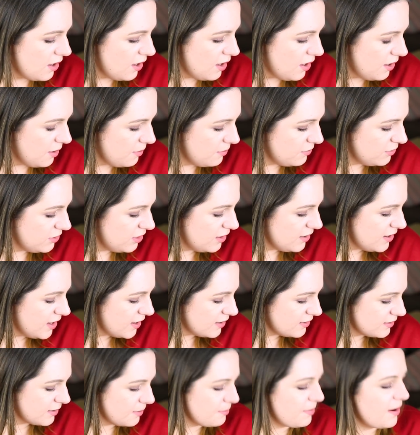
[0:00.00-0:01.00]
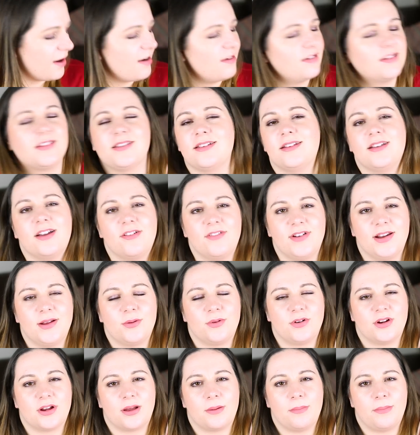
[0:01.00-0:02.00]
Um, so the next comparison I really
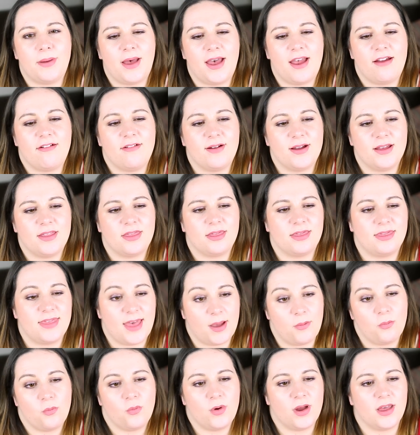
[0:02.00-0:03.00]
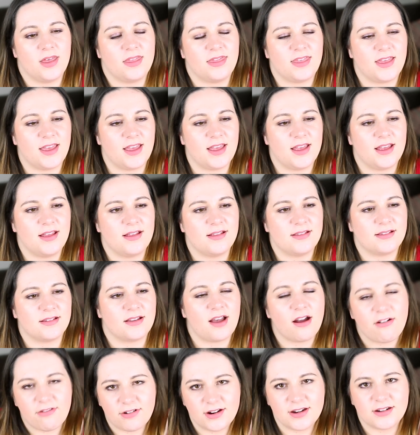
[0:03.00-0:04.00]
want to compare it them with is
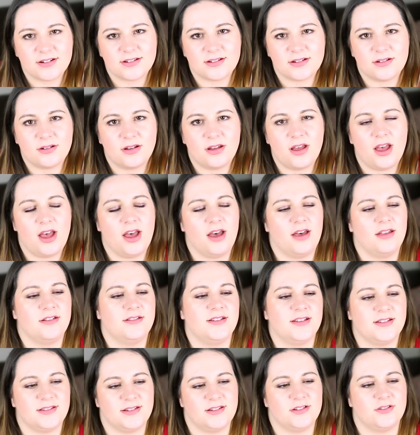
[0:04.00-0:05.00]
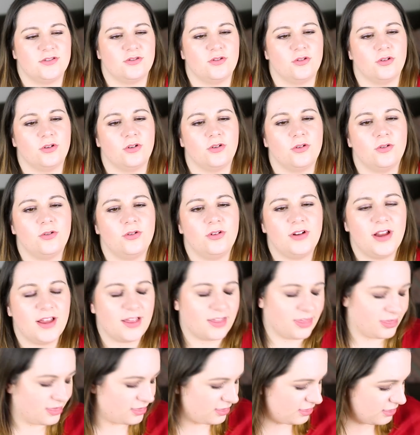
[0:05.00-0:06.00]
current uh, Disney Store or
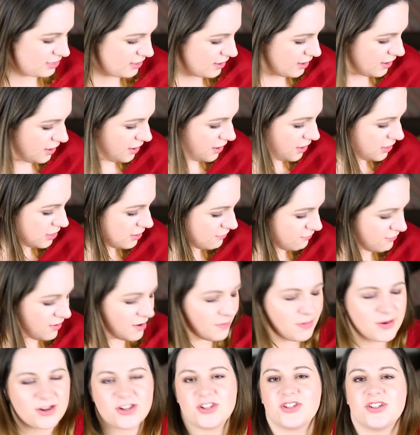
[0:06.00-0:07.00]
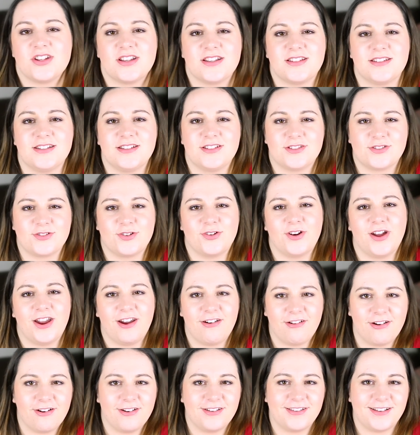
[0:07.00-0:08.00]
like the rubbish Disney Store
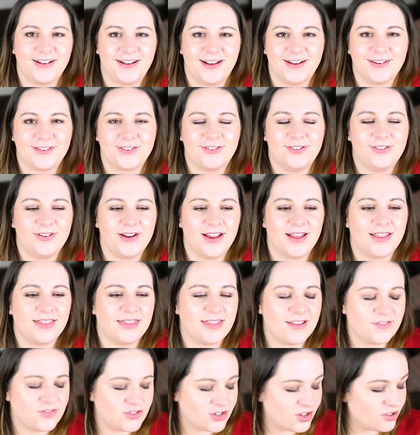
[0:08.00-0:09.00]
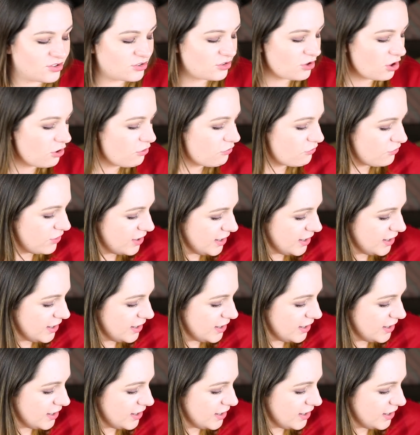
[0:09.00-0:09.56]
era as I like to call it. They just got